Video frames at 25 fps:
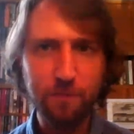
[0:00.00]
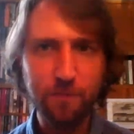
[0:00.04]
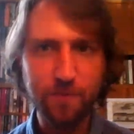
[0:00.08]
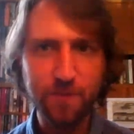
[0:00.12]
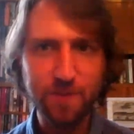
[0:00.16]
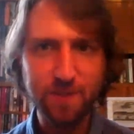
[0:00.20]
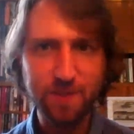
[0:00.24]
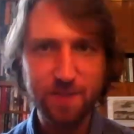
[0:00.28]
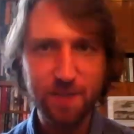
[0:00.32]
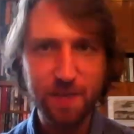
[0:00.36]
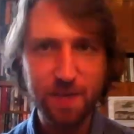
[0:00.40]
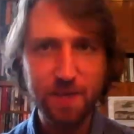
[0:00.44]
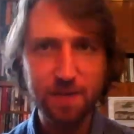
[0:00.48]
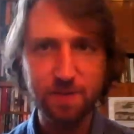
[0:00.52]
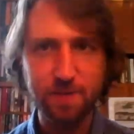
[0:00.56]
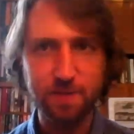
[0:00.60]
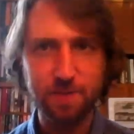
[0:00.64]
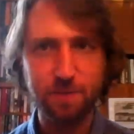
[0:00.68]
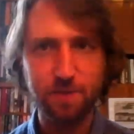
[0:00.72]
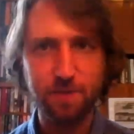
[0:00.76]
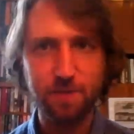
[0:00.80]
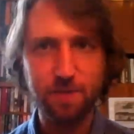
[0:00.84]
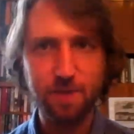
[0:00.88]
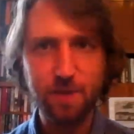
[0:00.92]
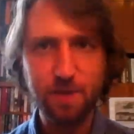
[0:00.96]

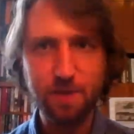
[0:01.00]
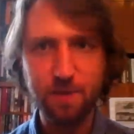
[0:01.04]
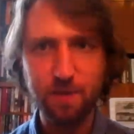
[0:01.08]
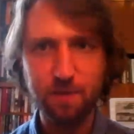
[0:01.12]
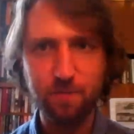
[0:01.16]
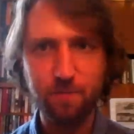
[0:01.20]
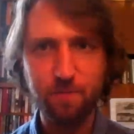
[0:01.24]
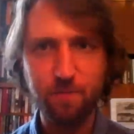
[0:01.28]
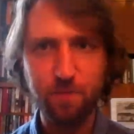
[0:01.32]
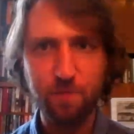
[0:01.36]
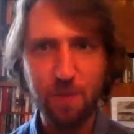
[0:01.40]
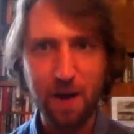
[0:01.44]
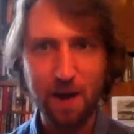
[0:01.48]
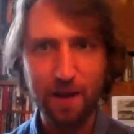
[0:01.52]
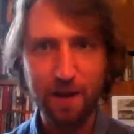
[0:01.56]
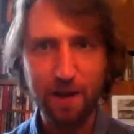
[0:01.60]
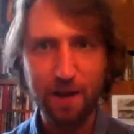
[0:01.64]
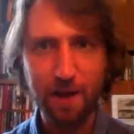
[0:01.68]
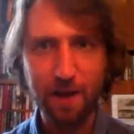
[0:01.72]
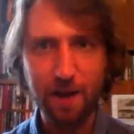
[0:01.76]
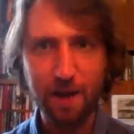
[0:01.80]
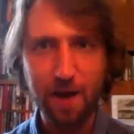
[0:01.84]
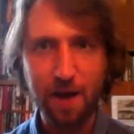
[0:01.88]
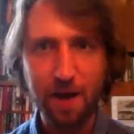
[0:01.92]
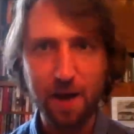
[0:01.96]
seats needed by
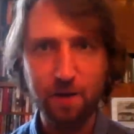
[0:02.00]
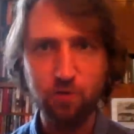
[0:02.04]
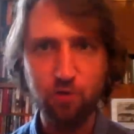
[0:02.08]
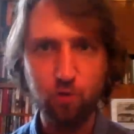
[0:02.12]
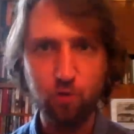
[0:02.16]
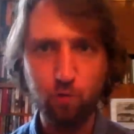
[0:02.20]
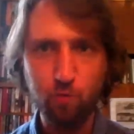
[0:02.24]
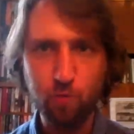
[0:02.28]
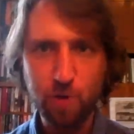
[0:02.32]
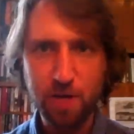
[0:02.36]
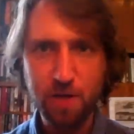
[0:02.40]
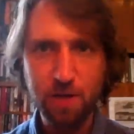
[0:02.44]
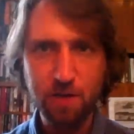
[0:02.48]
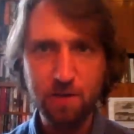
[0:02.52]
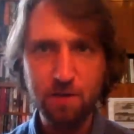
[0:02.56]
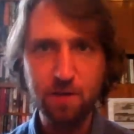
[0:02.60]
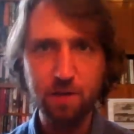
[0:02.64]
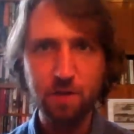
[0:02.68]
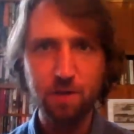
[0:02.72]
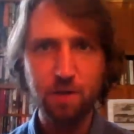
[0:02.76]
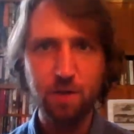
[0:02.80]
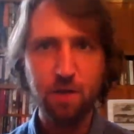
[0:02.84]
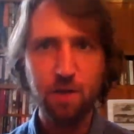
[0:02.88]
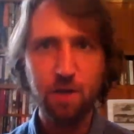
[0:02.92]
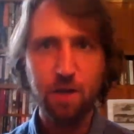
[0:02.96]
her to win.